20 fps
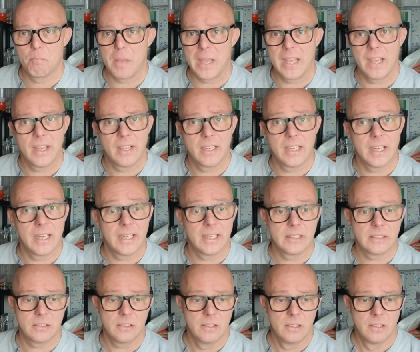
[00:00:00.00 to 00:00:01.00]
pale
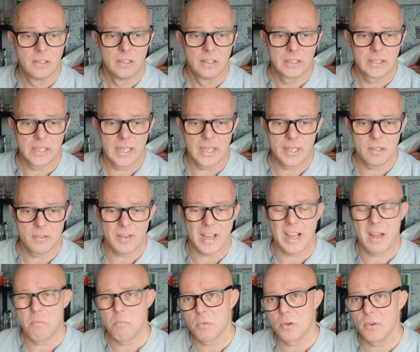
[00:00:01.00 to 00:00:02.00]
ale, kind of
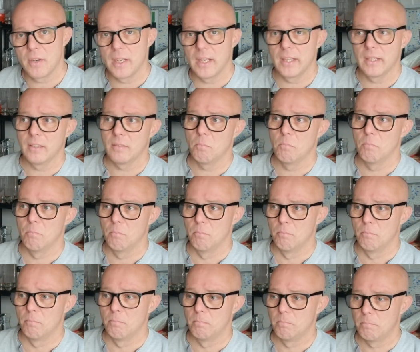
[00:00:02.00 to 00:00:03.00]
amber ale,
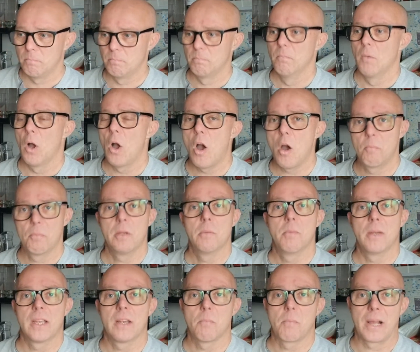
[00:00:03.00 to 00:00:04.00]
hoppy
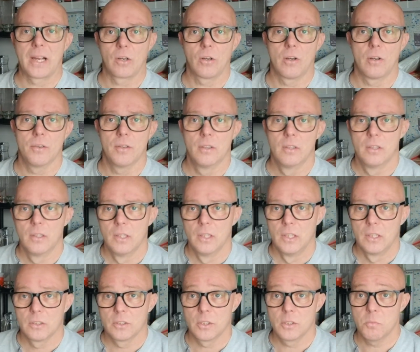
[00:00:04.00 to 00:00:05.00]
beer back on.
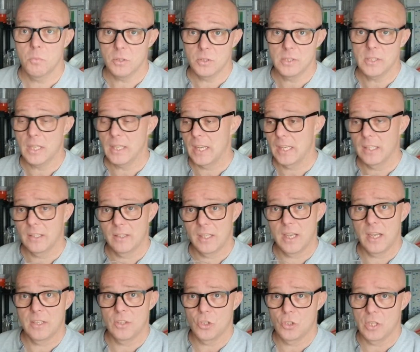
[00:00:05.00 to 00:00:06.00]
Because as much as I like
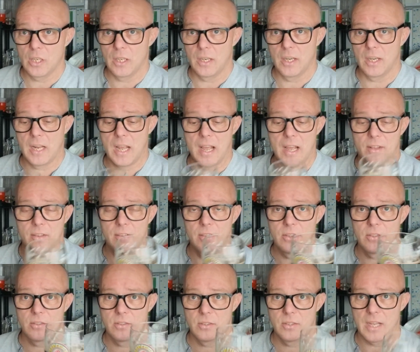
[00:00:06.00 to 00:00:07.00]
the 80 shilling and
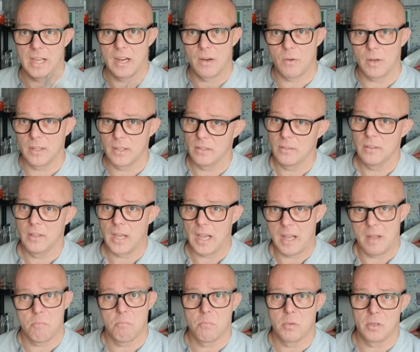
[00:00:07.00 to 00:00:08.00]
the stout and the
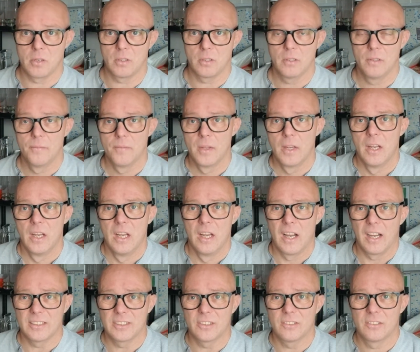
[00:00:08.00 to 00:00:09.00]
hand pull,
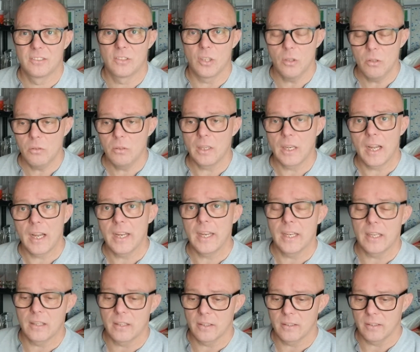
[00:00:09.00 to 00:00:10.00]
I do
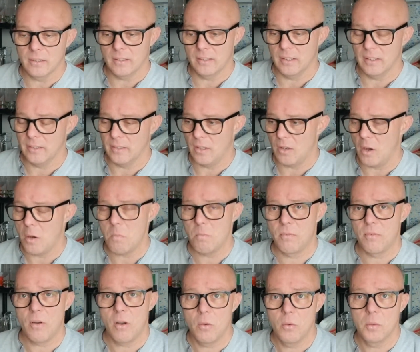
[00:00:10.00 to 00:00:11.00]
like a hop
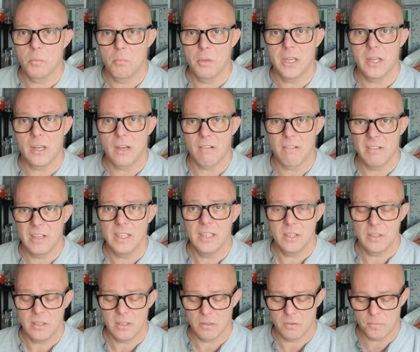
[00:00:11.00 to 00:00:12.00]
forward beer, I
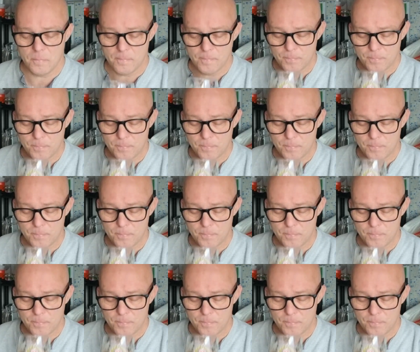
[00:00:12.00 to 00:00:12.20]
really do.